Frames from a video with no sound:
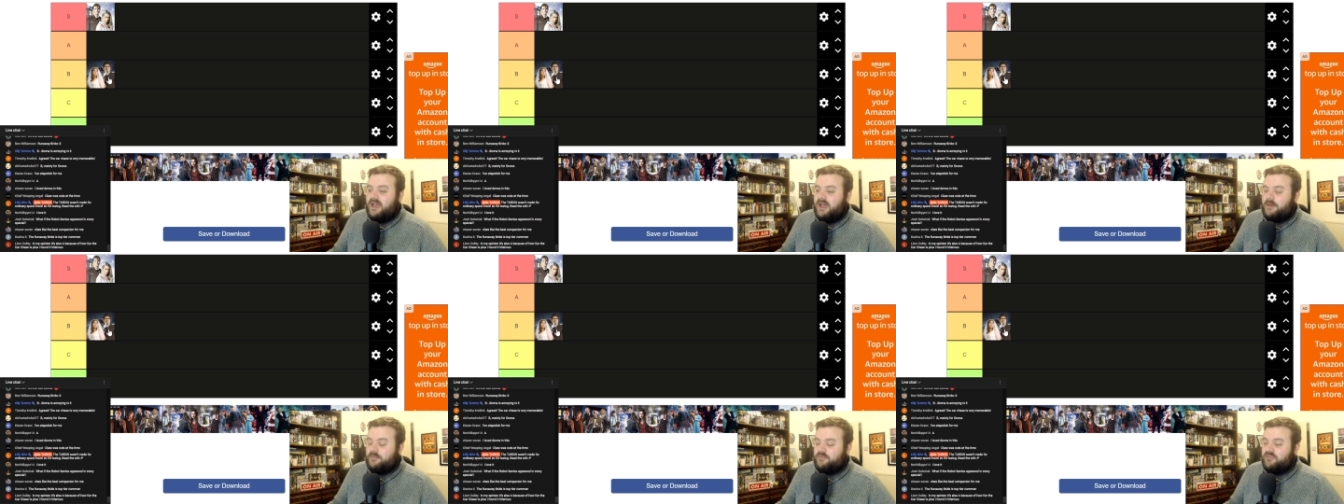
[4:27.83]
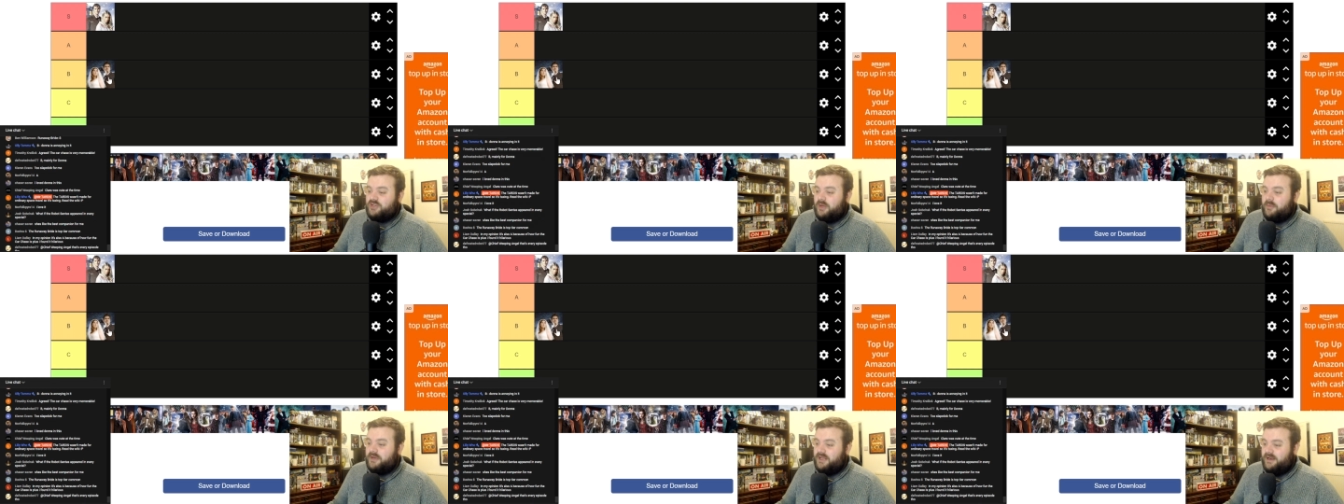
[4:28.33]
um,
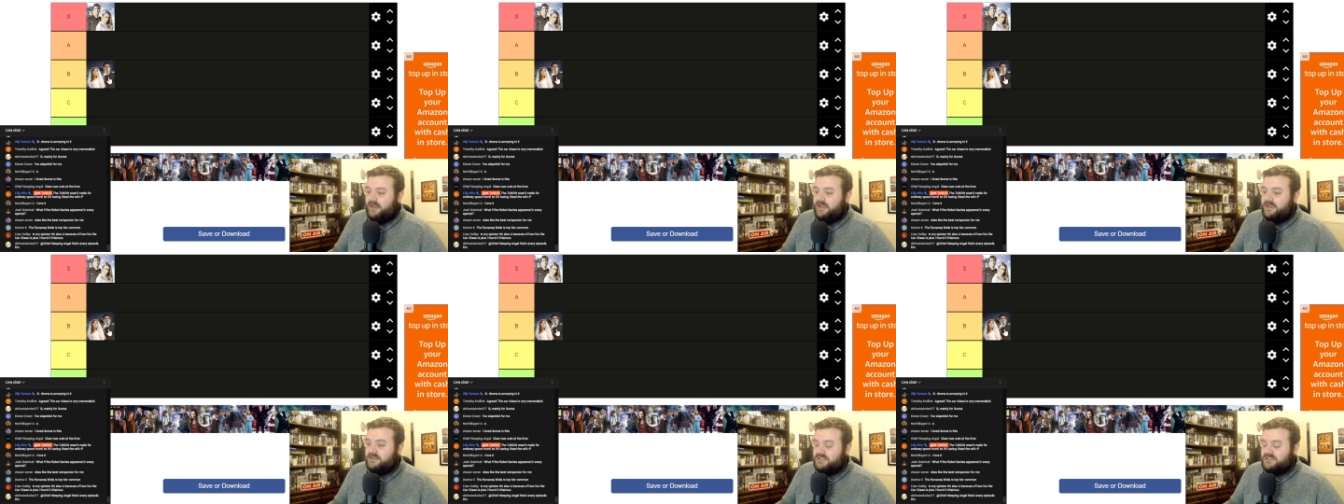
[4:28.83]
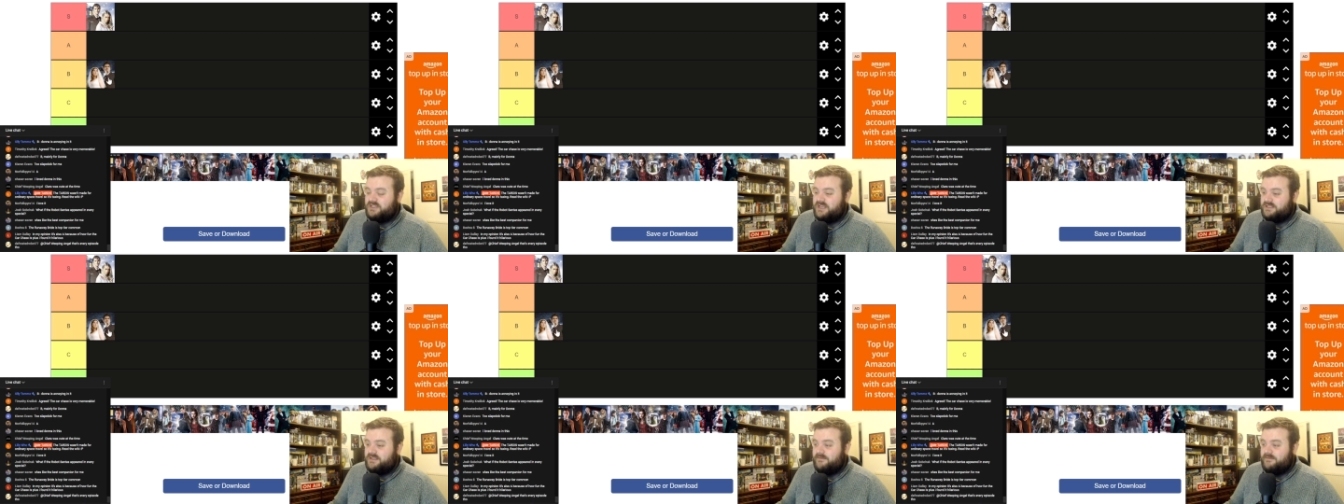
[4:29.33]
predominantly. So
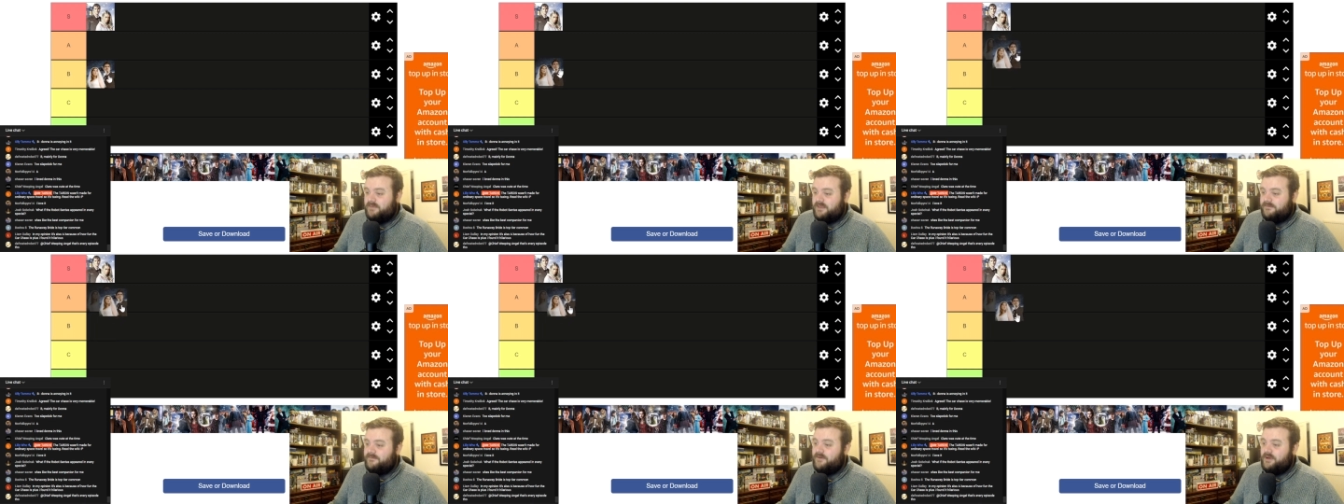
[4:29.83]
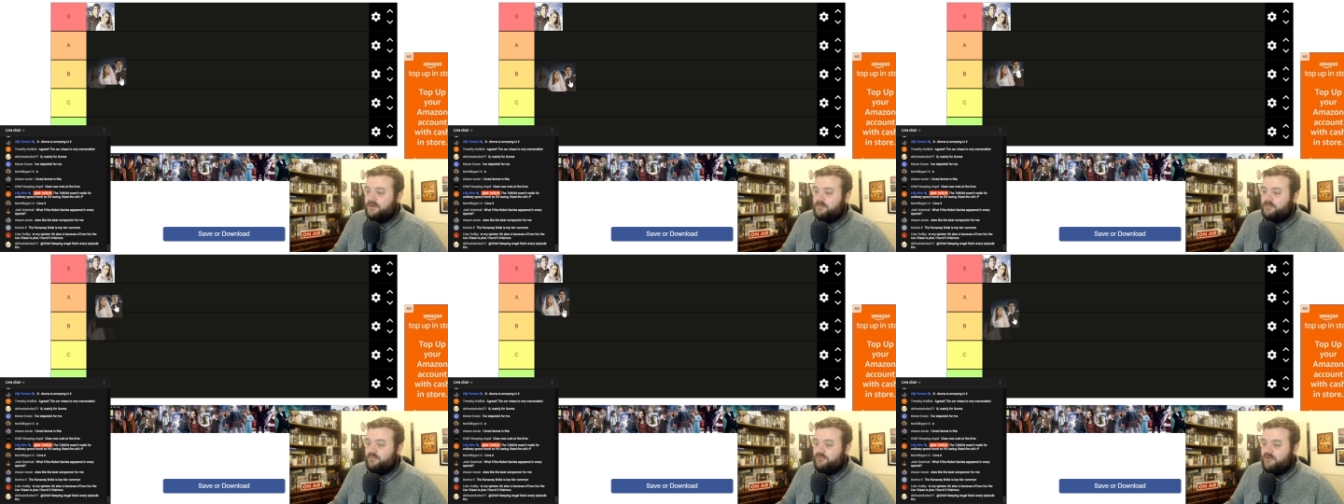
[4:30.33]
she's the the
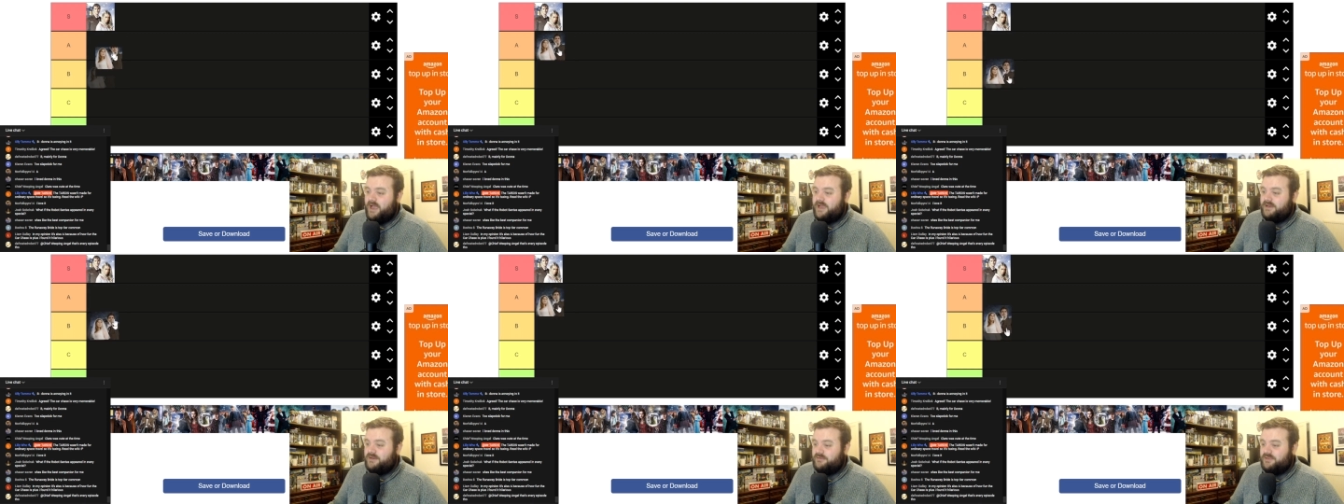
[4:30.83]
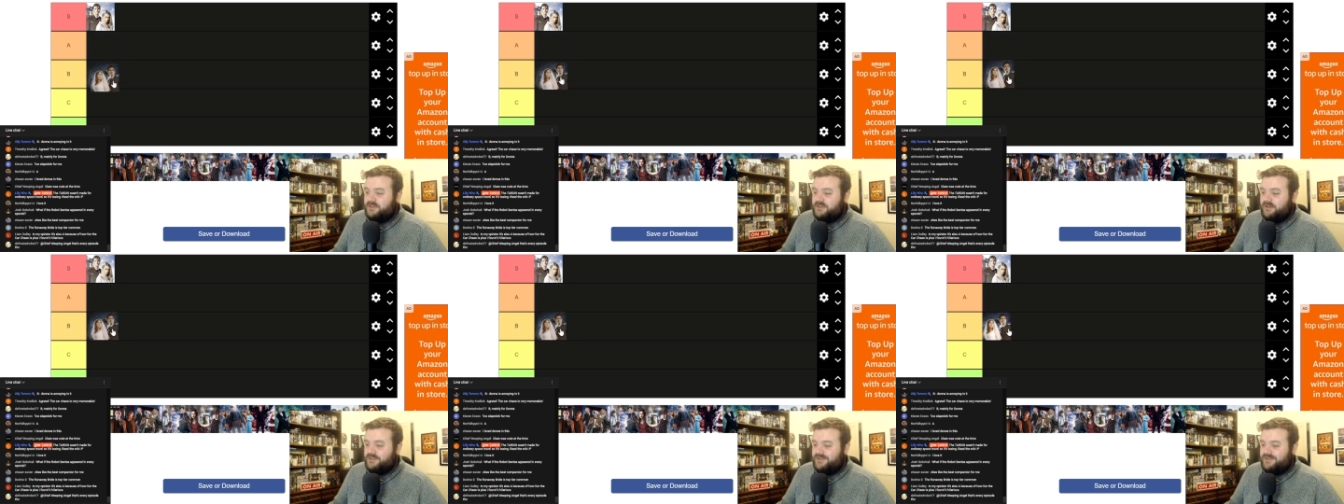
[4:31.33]
fun bride who the
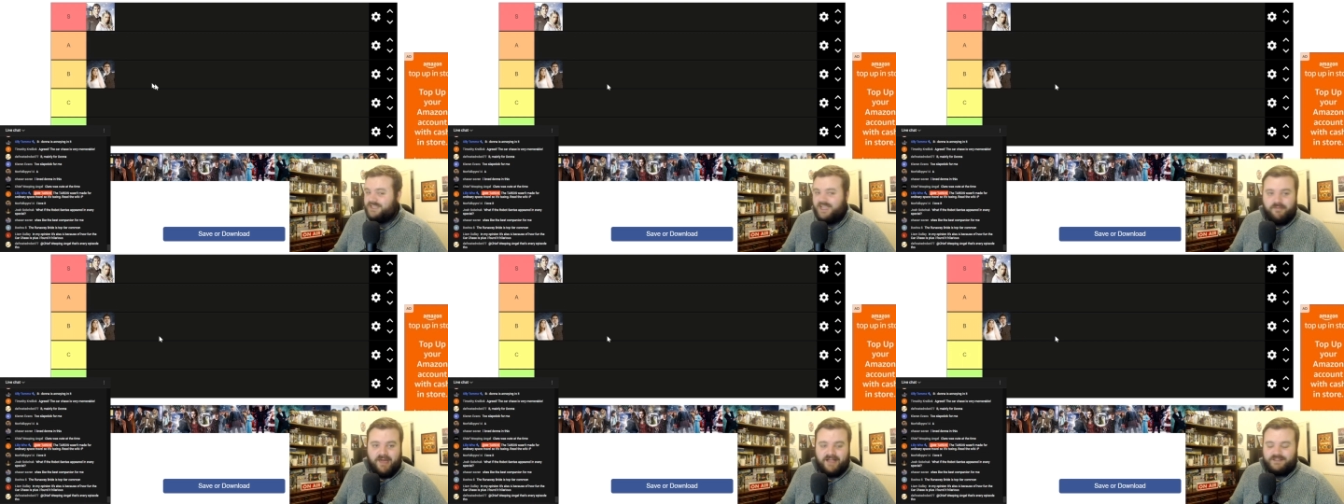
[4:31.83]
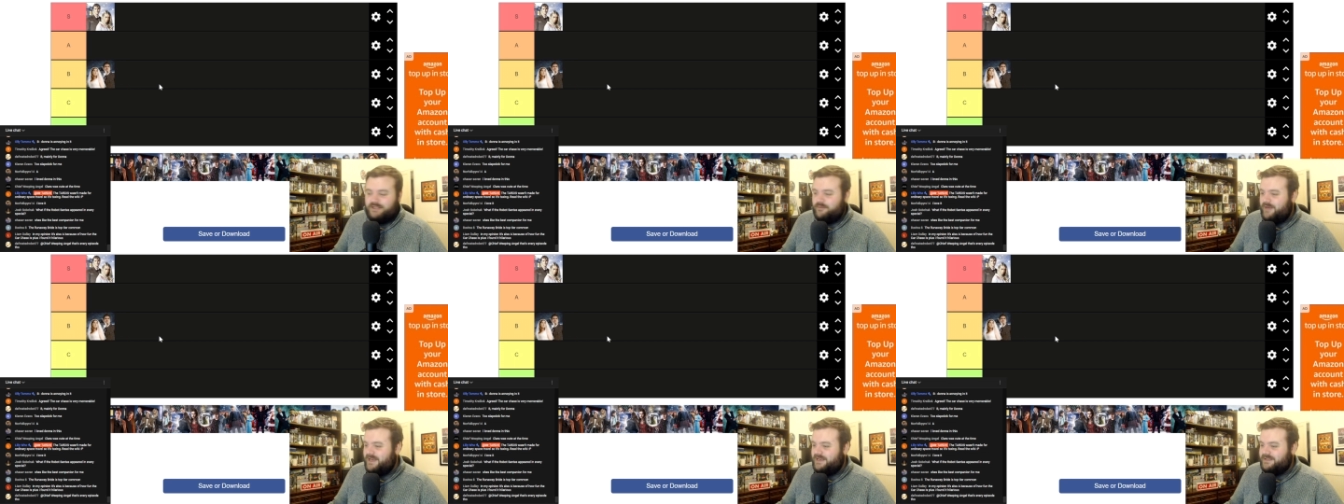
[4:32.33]
doctor has to get back to
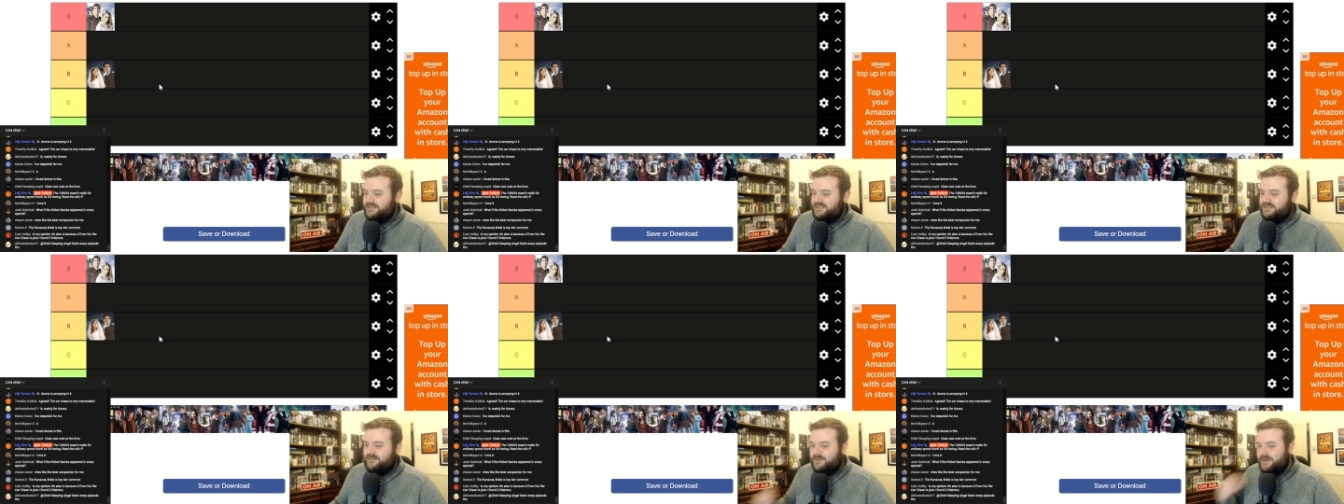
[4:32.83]
the wedding and stuff.